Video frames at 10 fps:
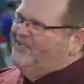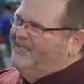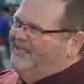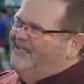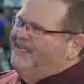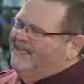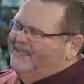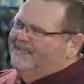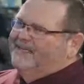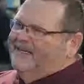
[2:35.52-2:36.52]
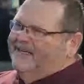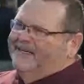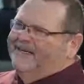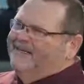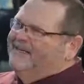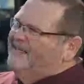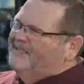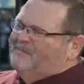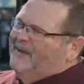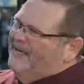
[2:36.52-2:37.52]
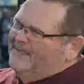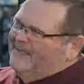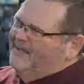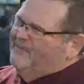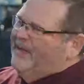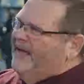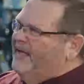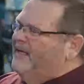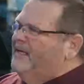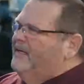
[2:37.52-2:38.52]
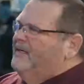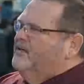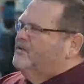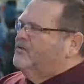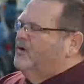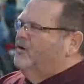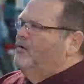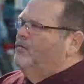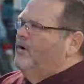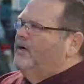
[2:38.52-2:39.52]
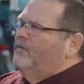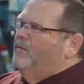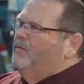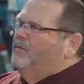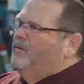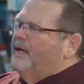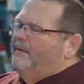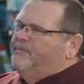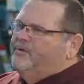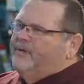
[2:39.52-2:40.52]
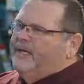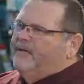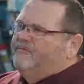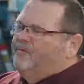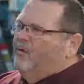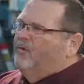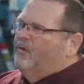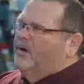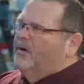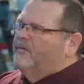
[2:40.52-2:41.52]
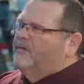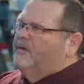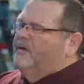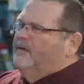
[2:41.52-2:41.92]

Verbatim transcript: she uh, is amazing, and so what what I'm doing in Fort Worth